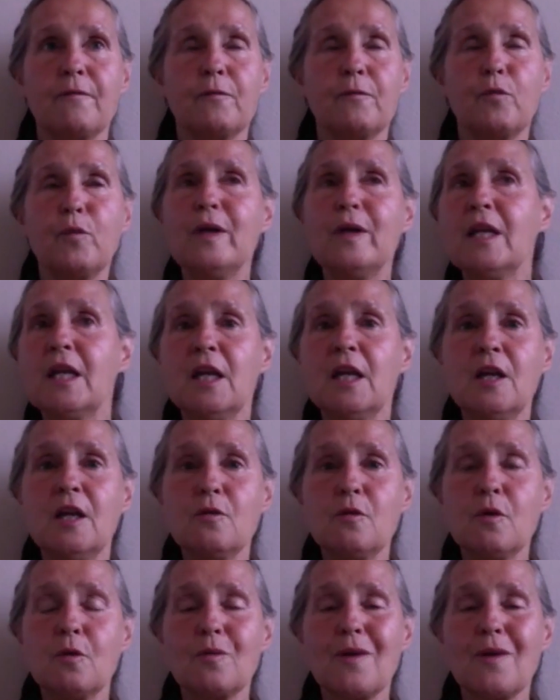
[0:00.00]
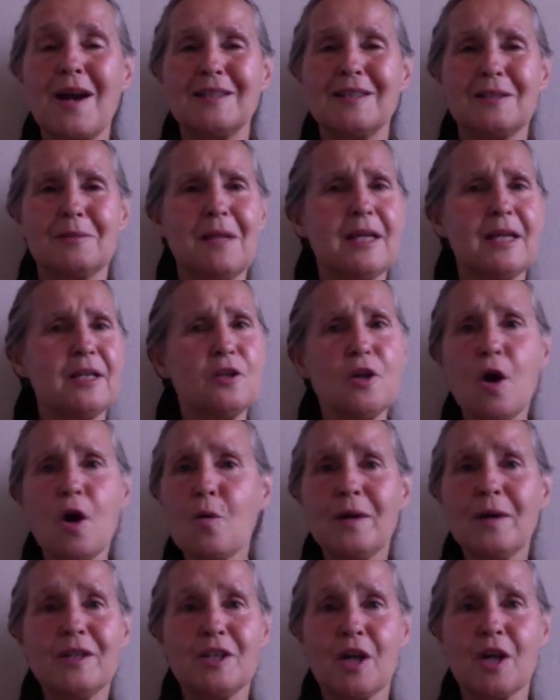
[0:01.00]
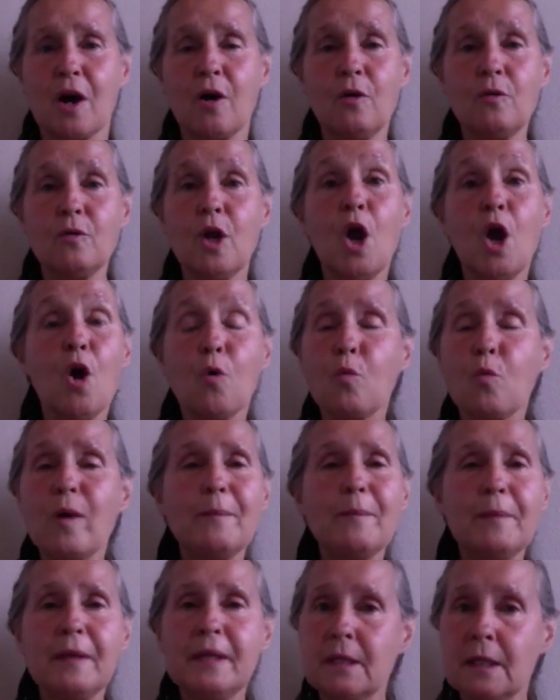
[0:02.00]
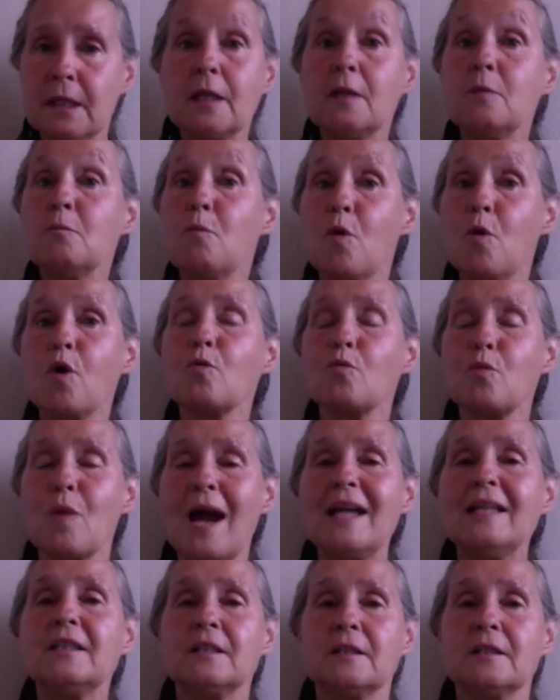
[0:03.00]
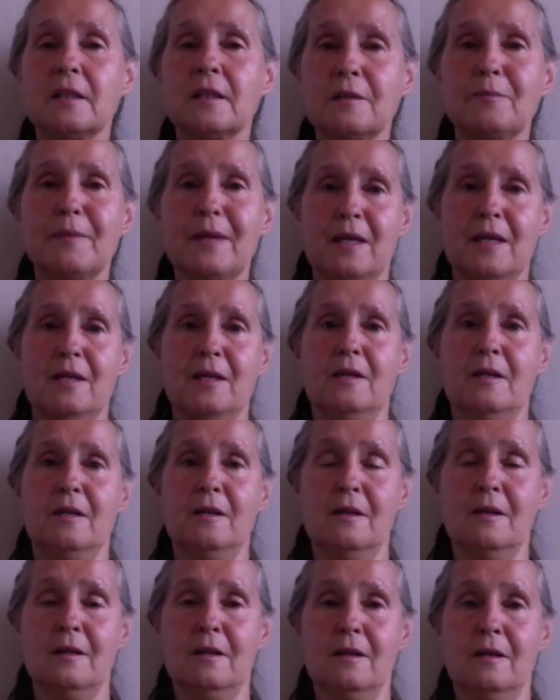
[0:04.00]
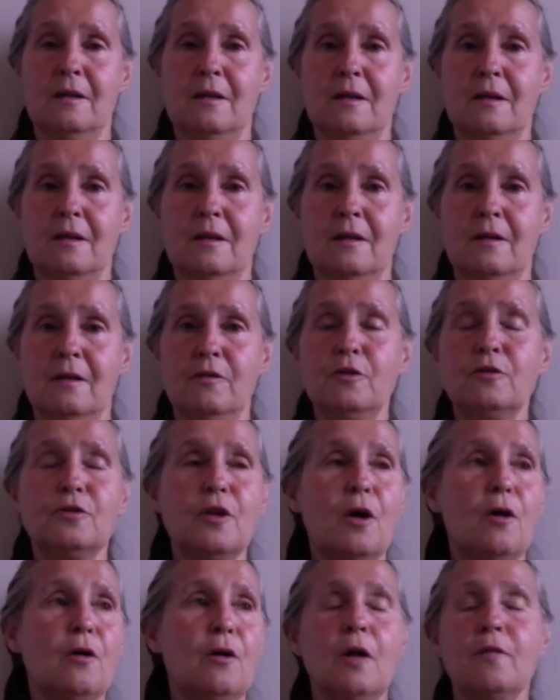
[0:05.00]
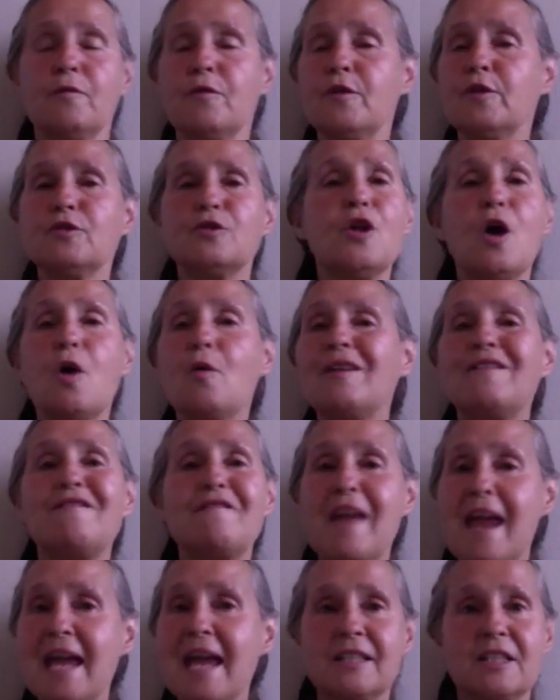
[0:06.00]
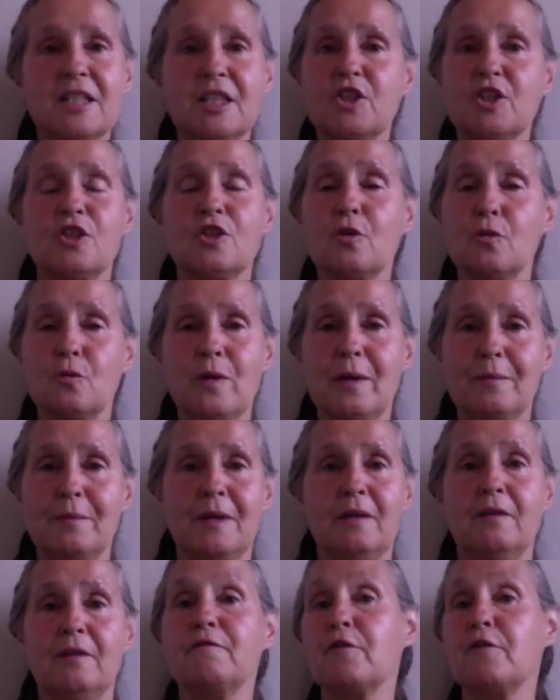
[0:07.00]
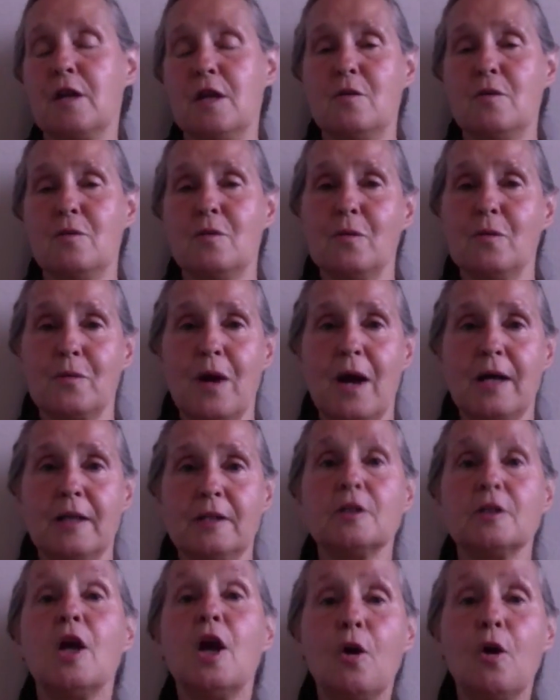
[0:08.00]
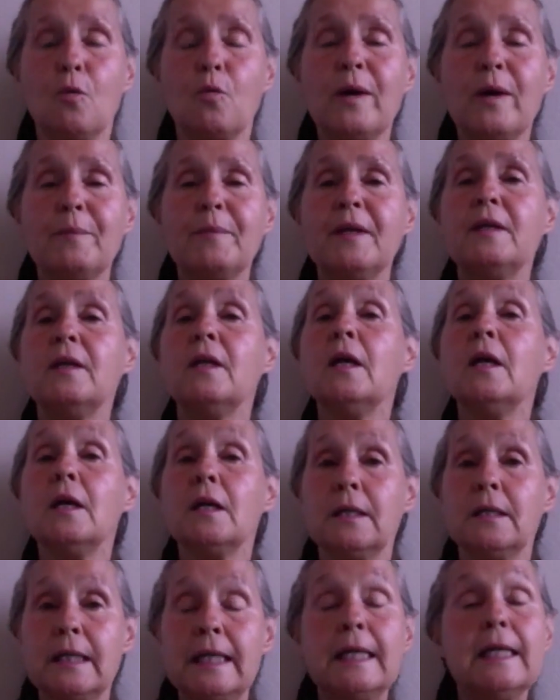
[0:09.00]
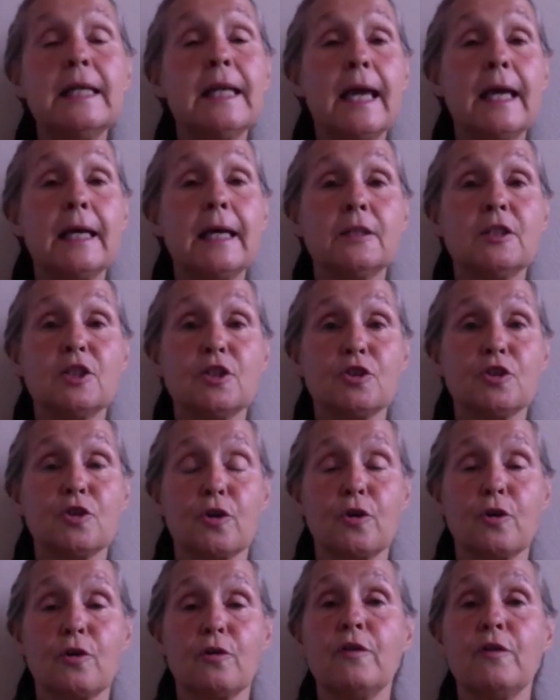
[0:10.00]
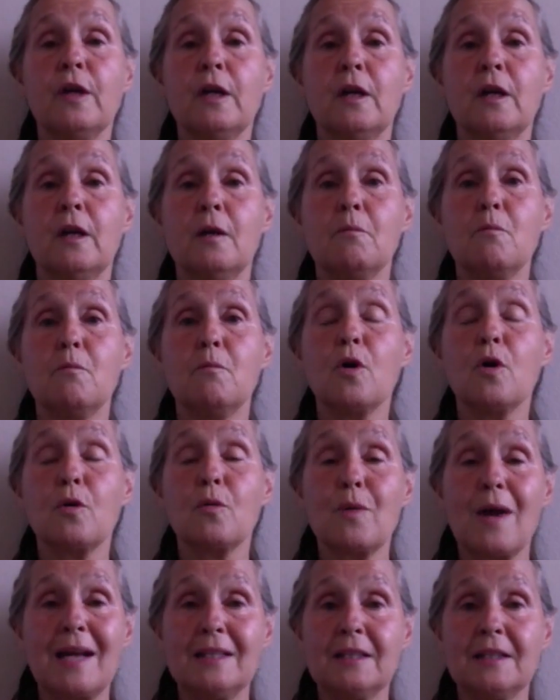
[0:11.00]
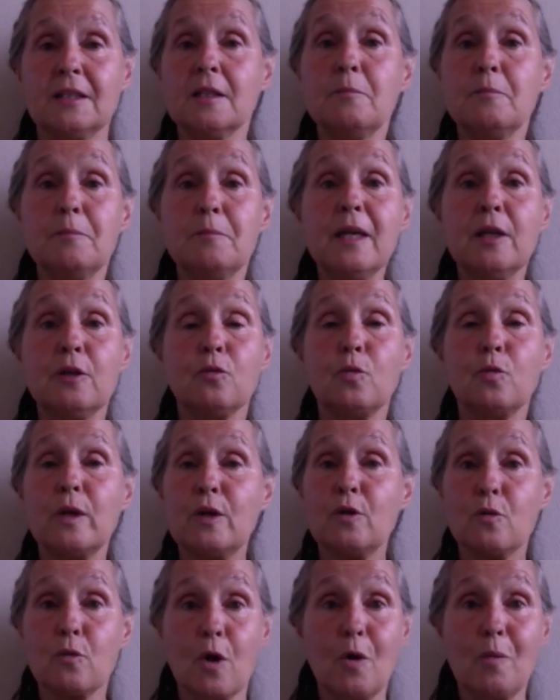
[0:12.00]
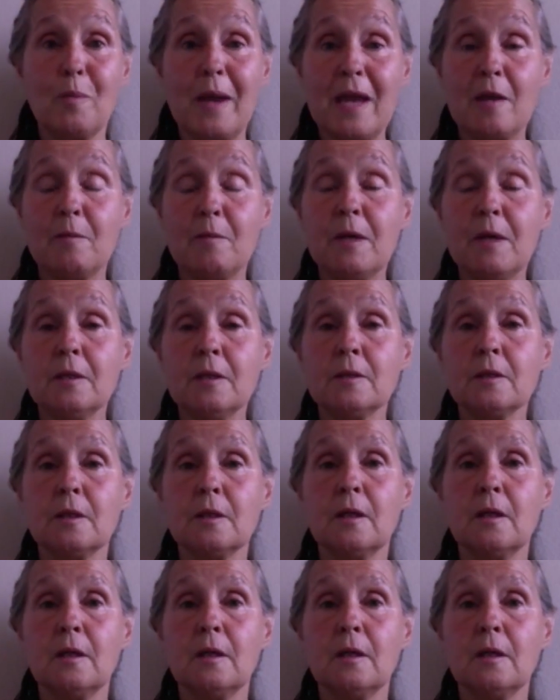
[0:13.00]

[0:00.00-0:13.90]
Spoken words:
we need equal rights. I'm like, no, we don't. Women need more rights than men. There's no advantage to women for equal rights. Women need and deserve more rights than men. We grow babies.